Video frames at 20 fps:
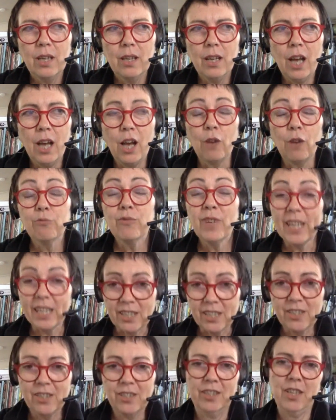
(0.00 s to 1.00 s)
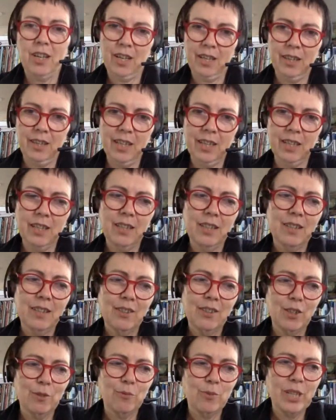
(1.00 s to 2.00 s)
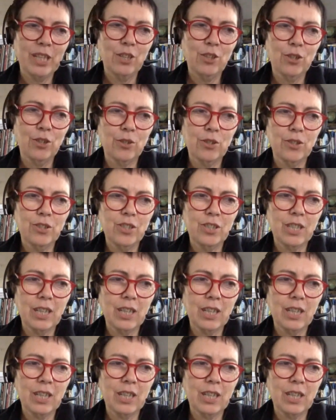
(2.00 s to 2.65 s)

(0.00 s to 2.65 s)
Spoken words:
a risk I think that we could